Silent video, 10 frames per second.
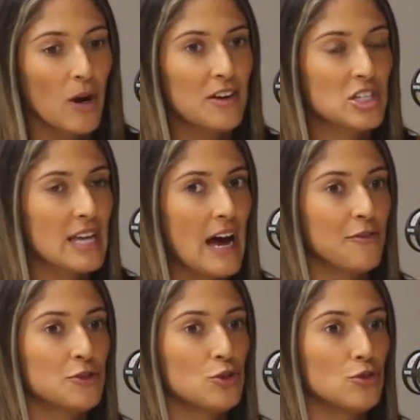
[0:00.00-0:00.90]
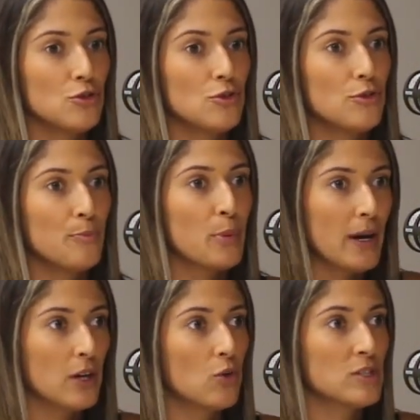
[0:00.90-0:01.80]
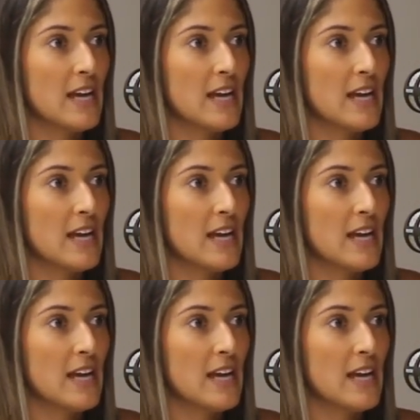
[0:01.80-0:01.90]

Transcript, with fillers: but I just have to break it all